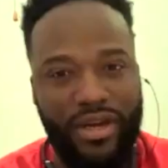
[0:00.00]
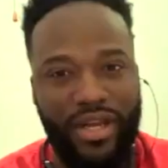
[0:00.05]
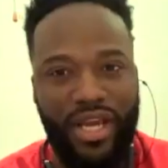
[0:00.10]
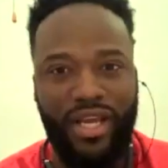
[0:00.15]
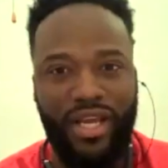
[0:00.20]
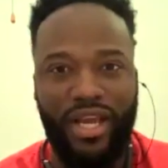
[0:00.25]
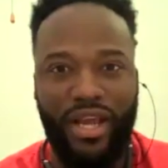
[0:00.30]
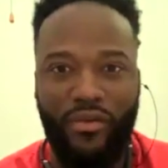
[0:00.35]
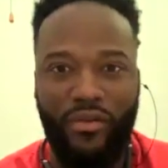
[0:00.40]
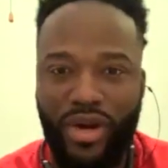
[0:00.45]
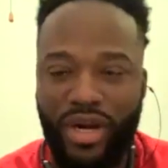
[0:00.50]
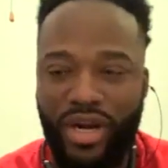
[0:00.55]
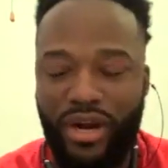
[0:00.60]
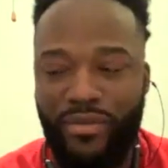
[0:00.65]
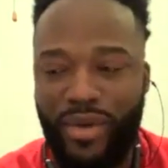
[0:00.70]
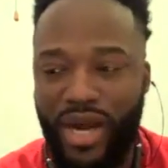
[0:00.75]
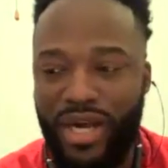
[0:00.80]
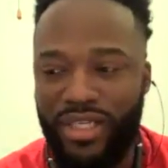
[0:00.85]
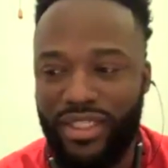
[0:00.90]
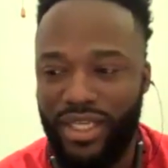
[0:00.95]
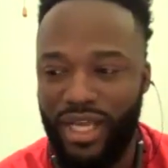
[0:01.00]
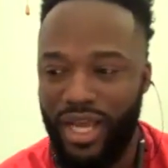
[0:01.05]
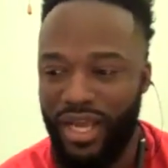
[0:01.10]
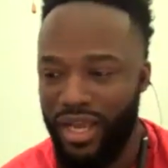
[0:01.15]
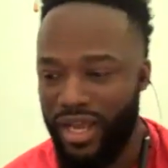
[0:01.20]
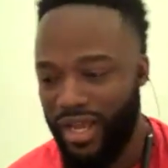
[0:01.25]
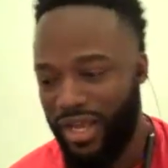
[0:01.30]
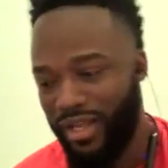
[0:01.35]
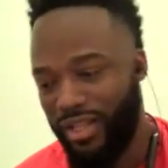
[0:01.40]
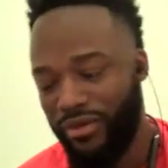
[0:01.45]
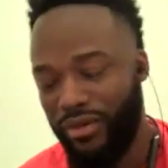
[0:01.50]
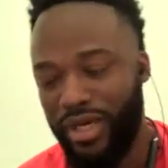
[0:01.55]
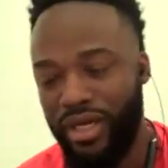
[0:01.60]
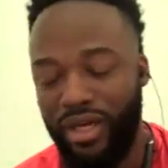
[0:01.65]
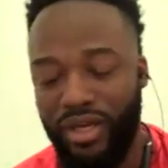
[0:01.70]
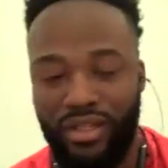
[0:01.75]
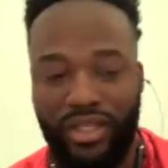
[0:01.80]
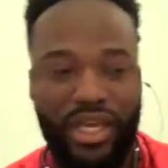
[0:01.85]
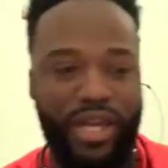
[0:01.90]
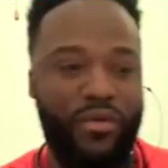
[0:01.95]
came to LA. What did everybody say?
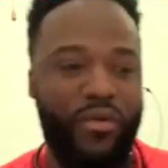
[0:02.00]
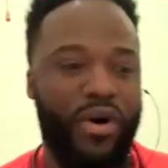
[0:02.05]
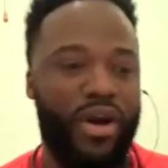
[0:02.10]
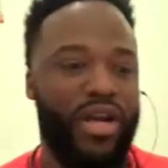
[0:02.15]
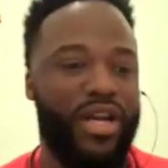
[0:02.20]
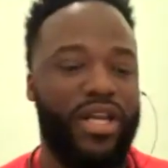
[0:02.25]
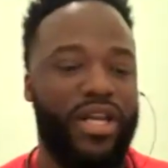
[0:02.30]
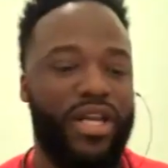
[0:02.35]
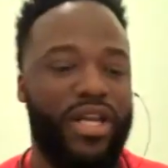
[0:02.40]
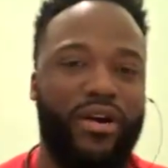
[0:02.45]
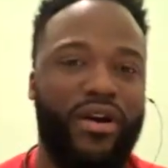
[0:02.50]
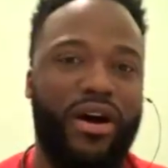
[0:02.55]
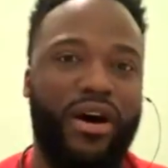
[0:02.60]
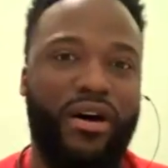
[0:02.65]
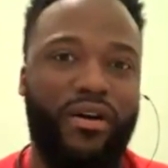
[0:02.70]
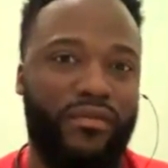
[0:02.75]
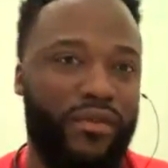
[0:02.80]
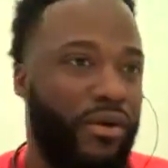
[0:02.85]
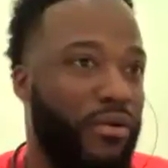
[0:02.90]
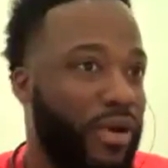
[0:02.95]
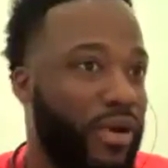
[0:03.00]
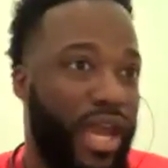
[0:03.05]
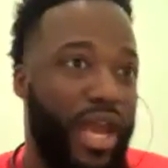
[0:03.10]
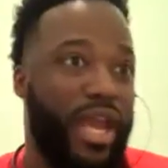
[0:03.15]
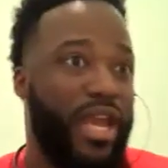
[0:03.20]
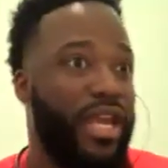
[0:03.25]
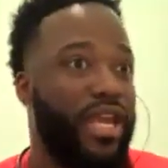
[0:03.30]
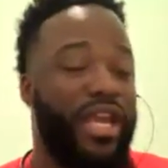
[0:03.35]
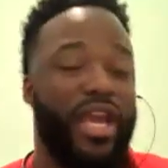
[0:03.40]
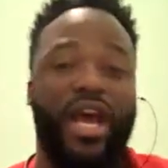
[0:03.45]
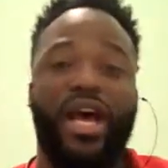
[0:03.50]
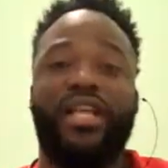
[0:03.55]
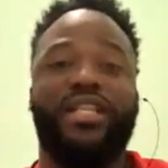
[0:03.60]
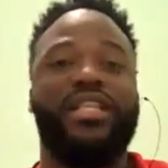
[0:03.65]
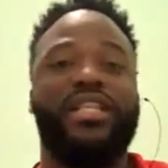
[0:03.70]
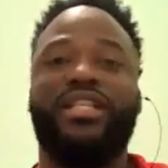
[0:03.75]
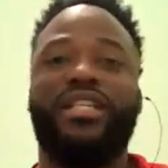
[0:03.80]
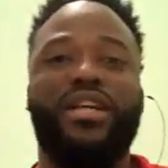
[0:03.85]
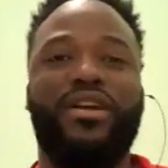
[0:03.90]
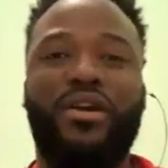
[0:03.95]
Well, he wanted a year off. Okay, he
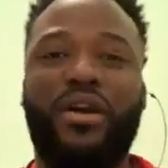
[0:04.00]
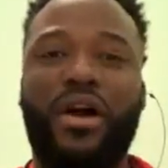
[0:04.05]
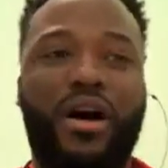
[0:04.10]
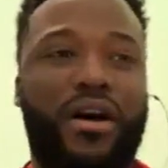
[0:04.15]
has his